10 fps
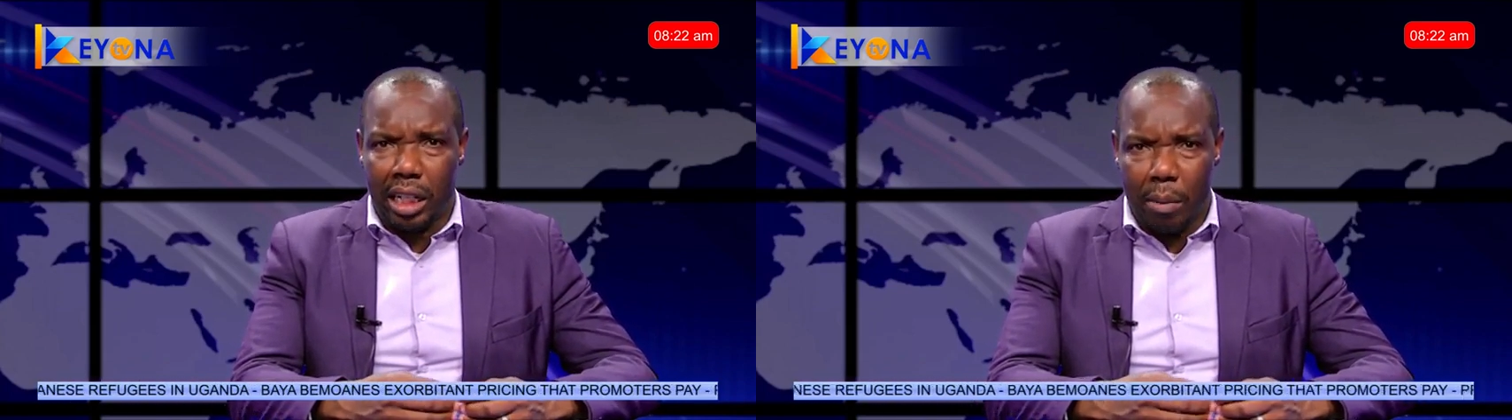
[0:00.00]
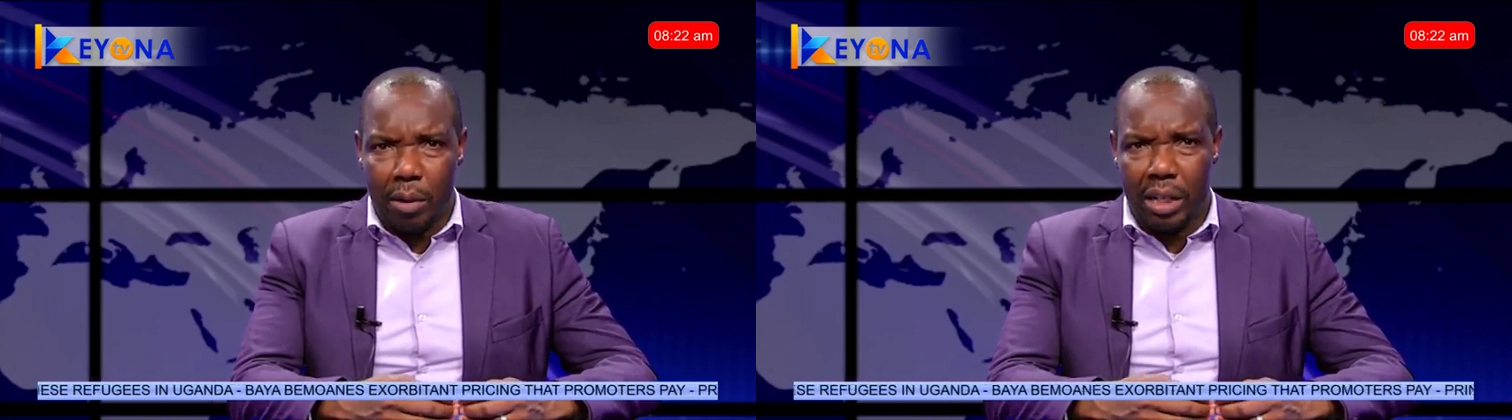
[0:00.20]

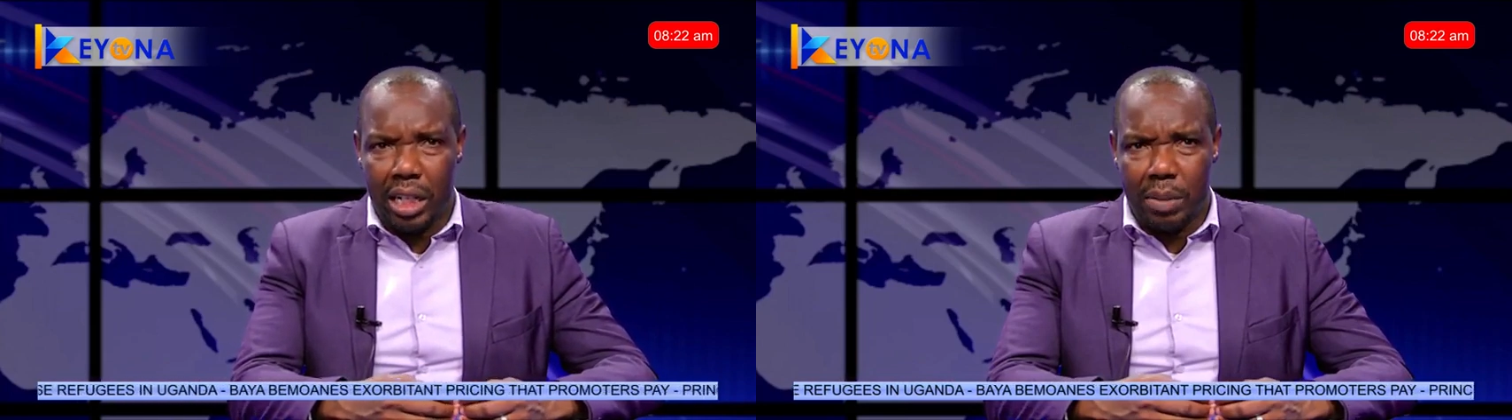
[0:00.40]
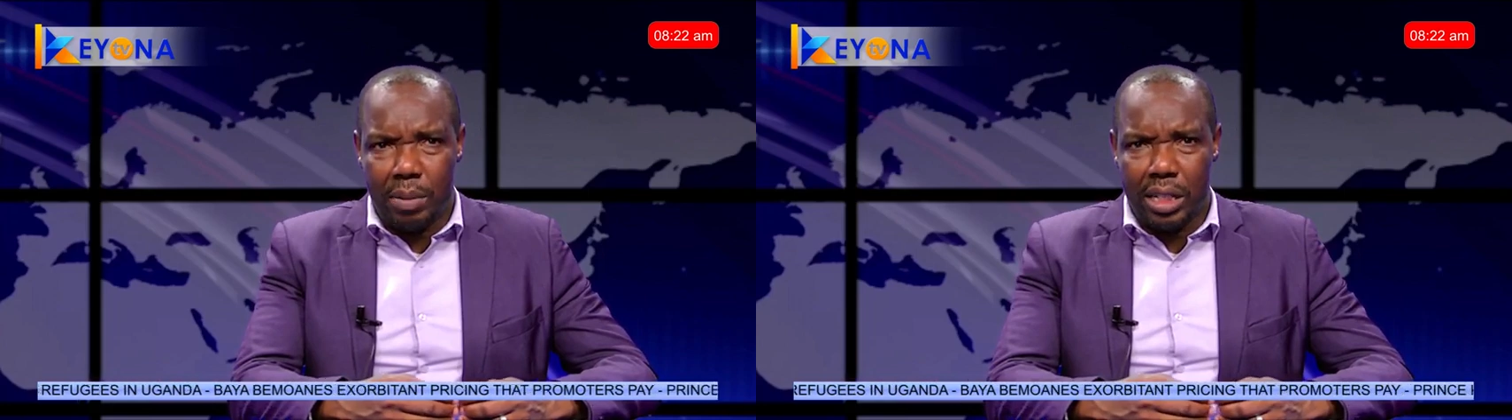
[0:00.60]
carbon
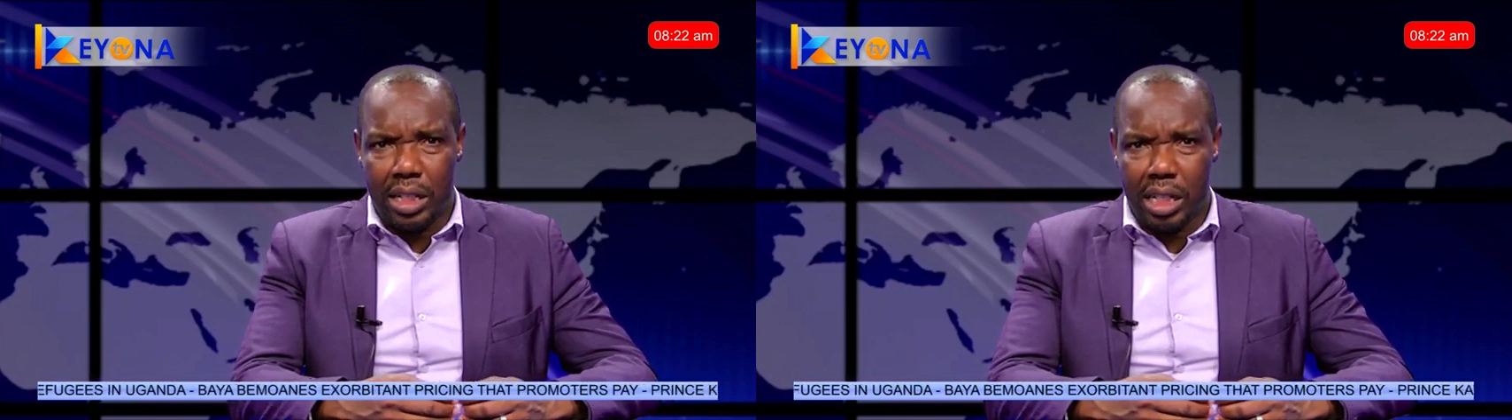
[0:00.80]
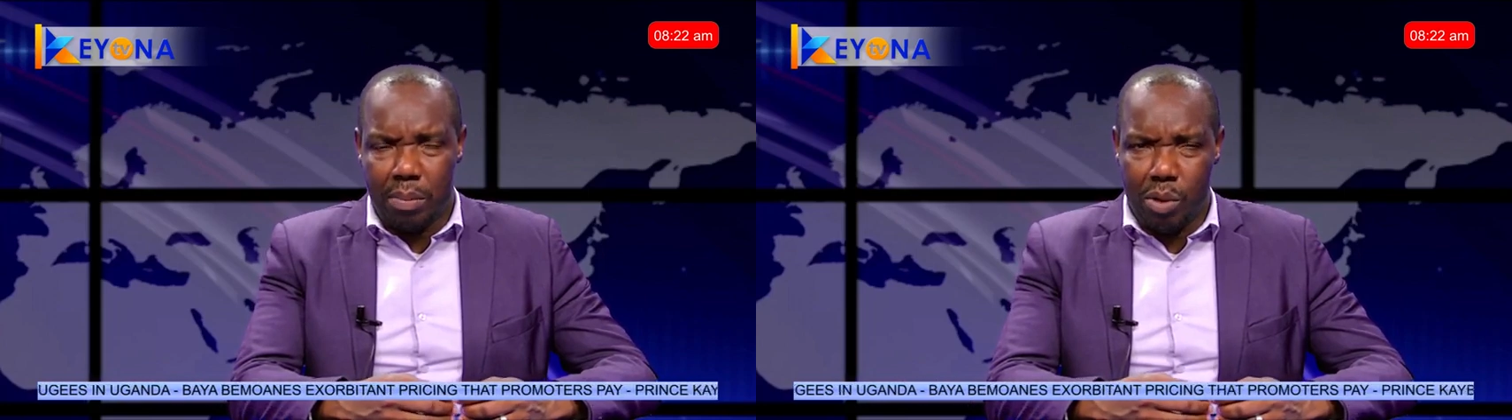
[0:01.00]
credits
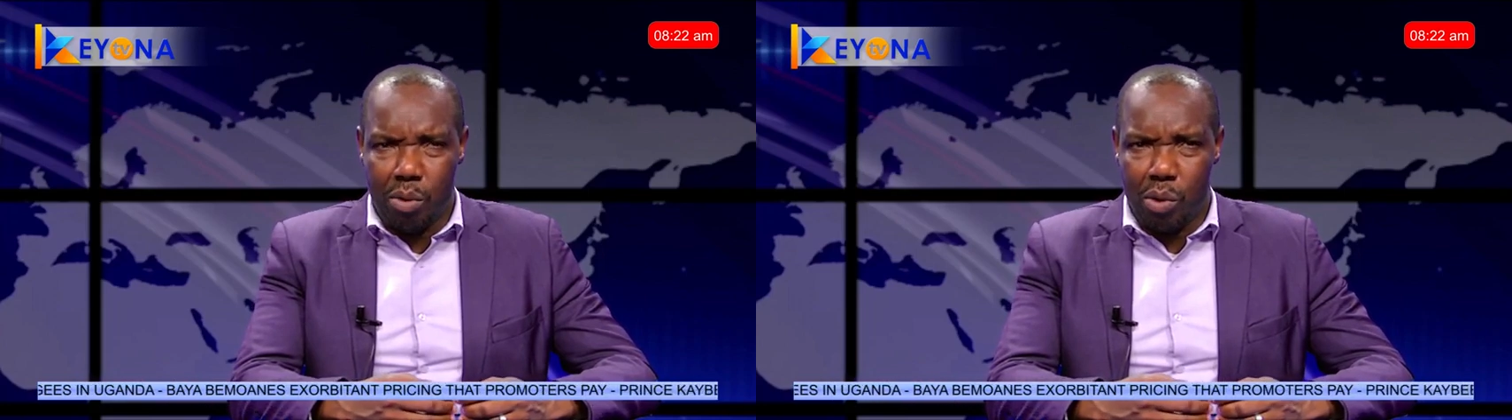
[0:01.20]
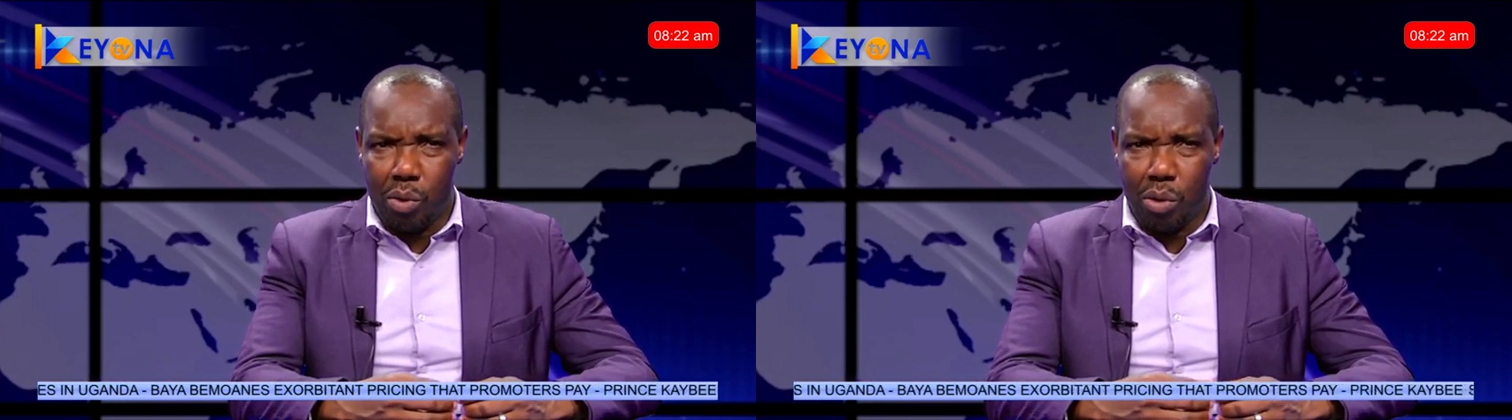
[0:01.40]
business has been
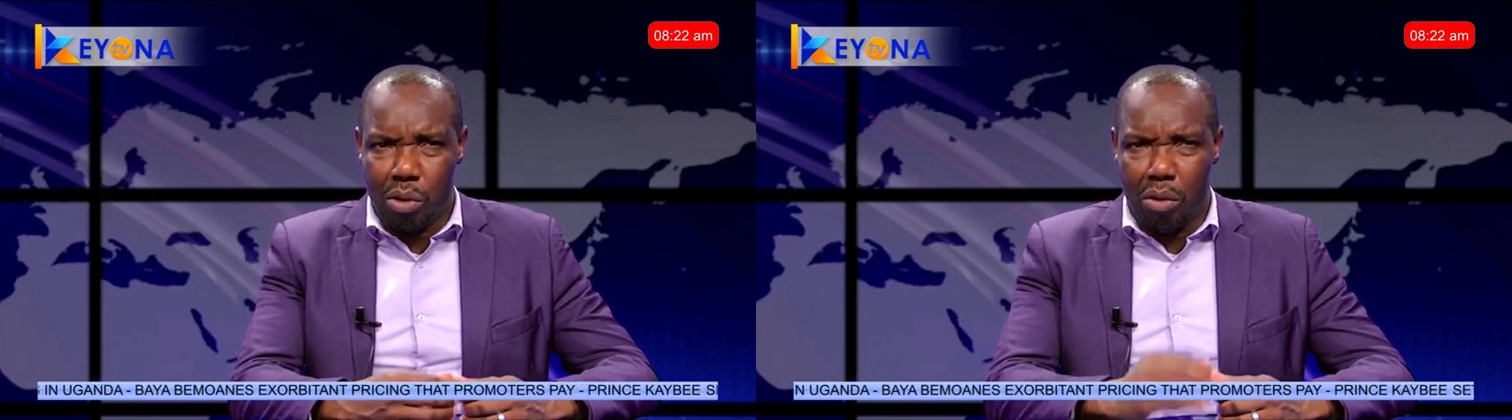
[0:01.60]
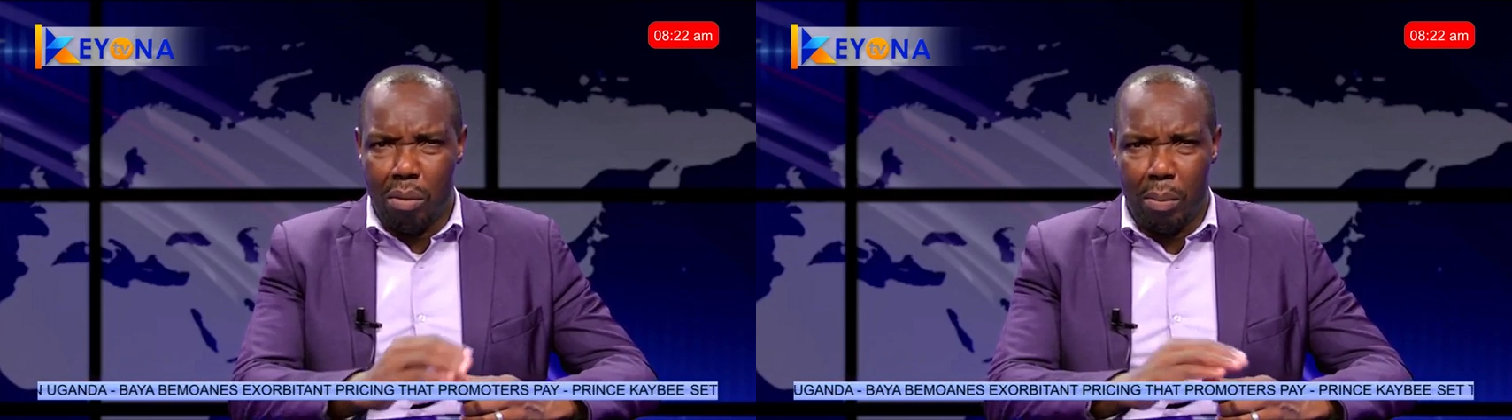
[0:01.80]
what we
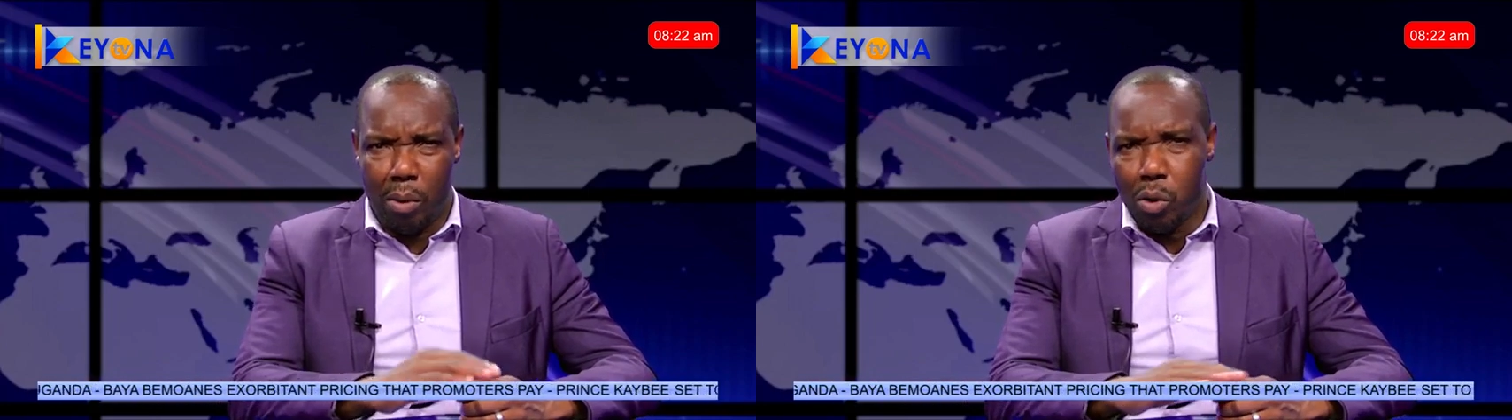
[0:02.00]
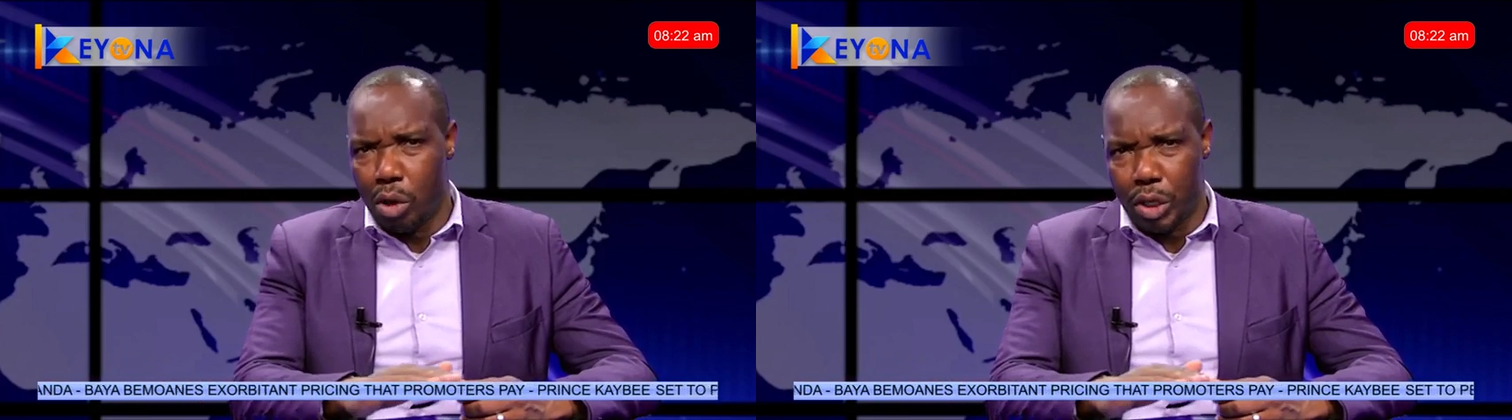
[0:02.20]
call the
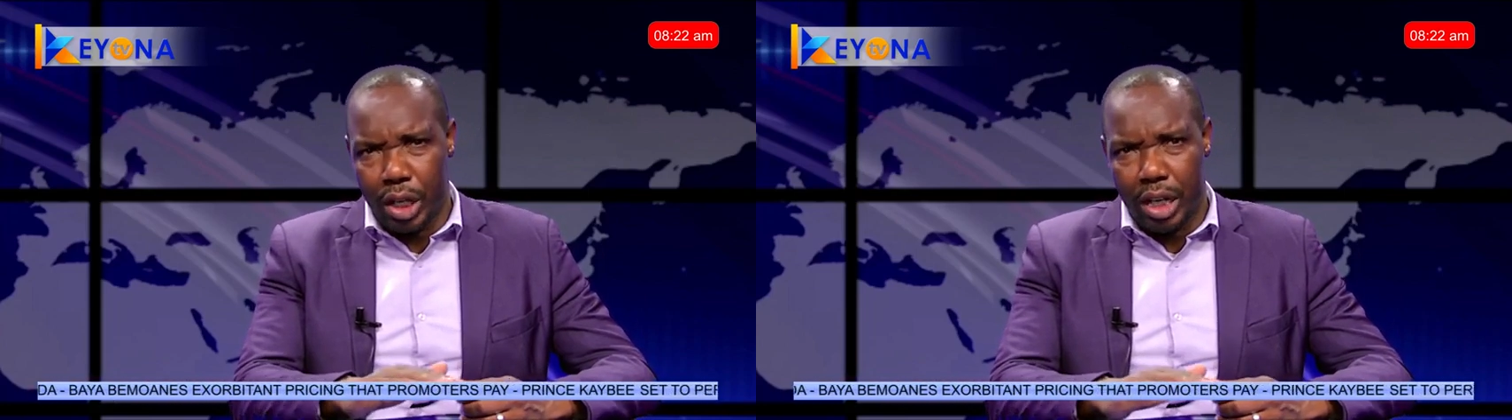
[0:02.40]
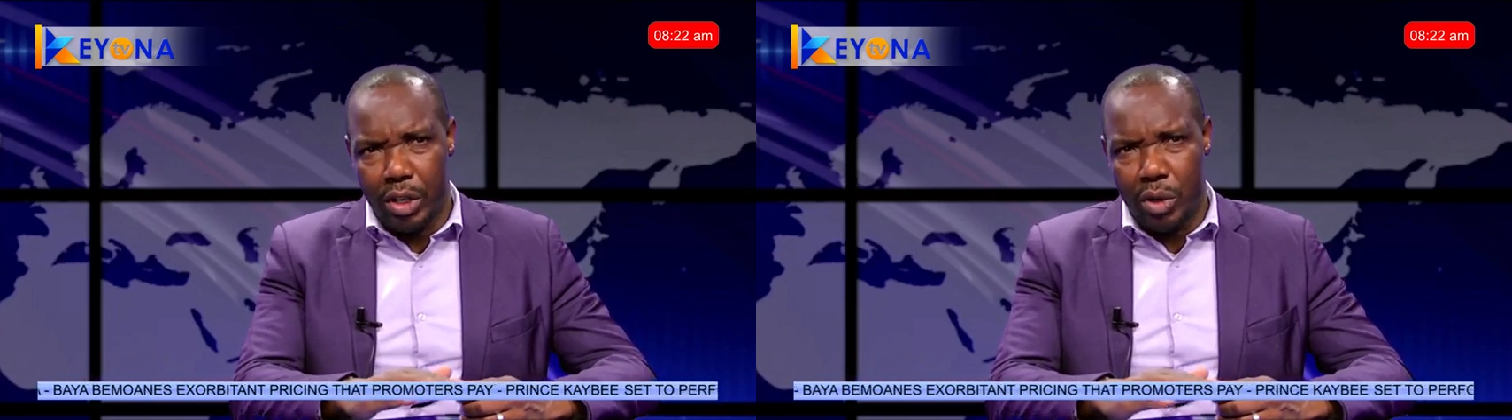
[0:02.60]
blue
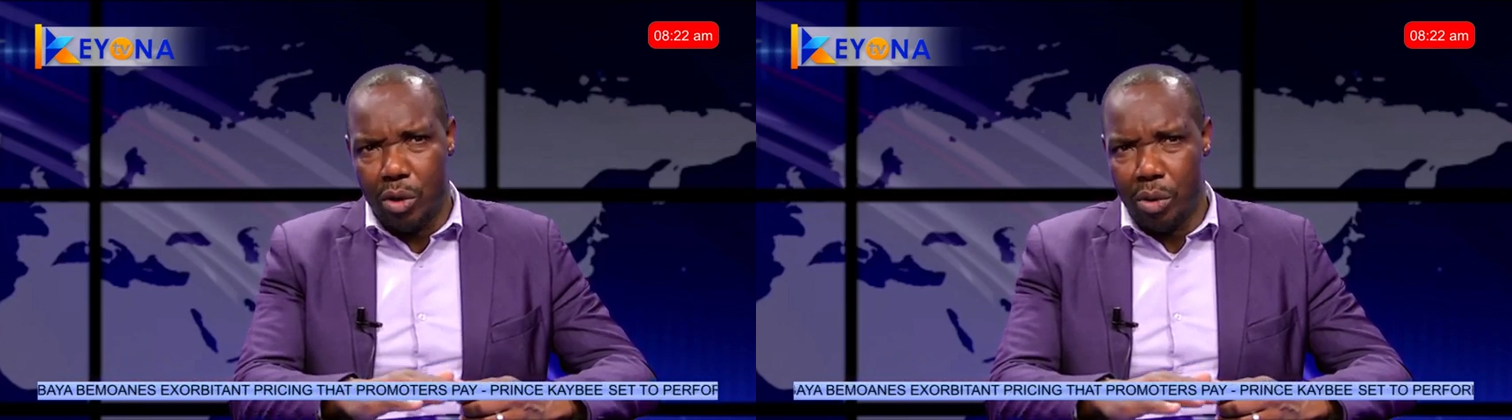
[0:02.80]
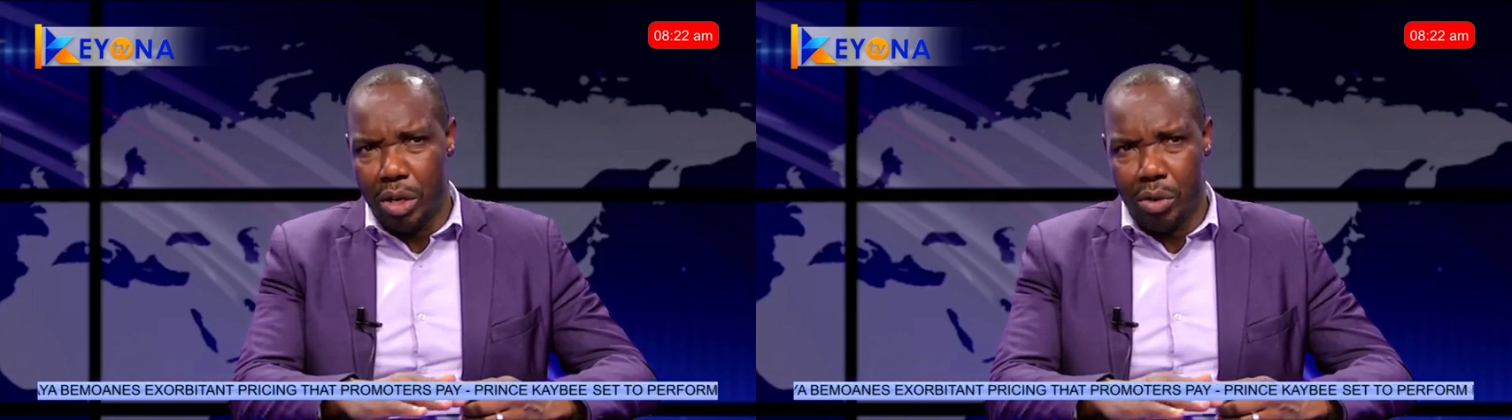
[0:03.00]
ocean, you
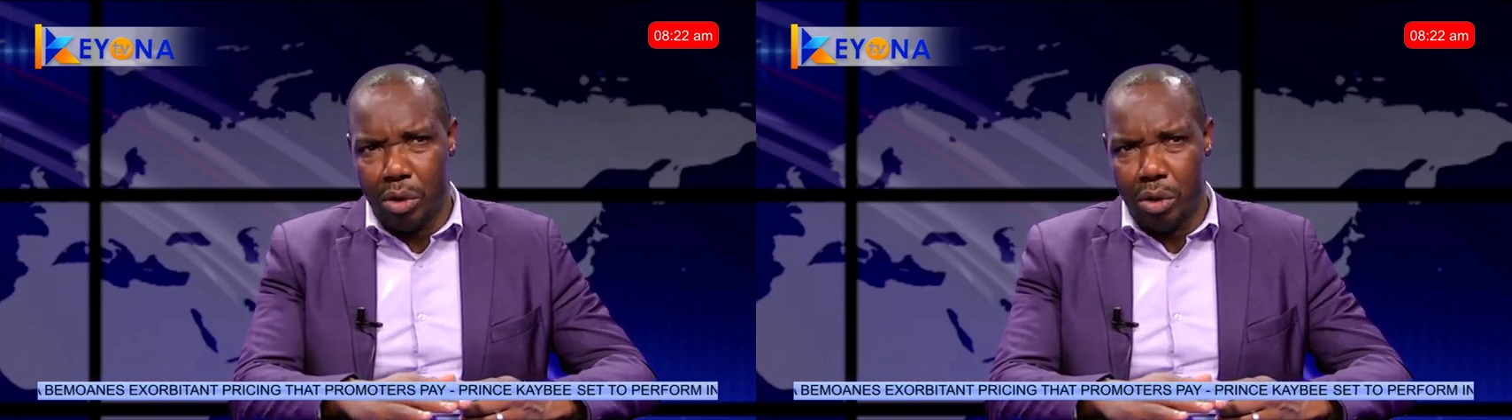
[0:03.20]
know, where